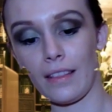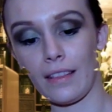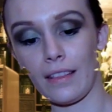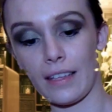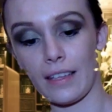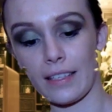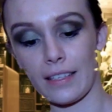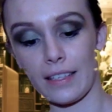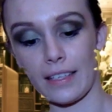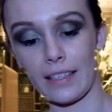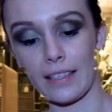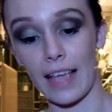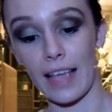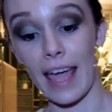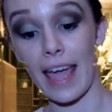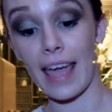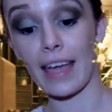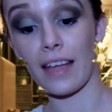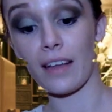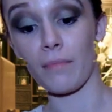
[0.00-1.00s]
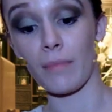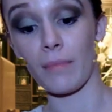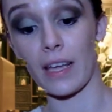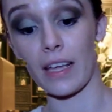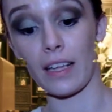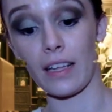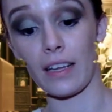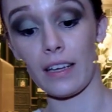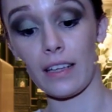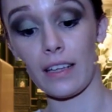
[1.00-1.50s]
This is a
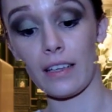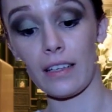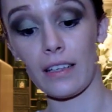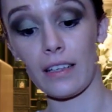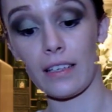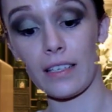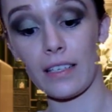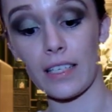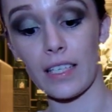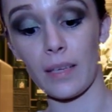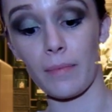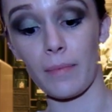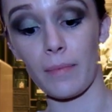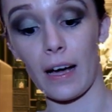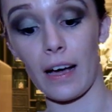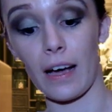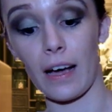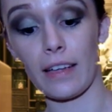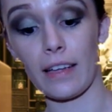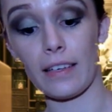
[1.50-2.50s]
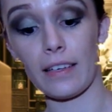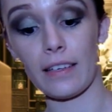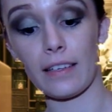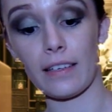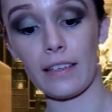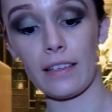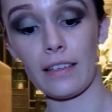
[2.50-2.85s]
handmade teapot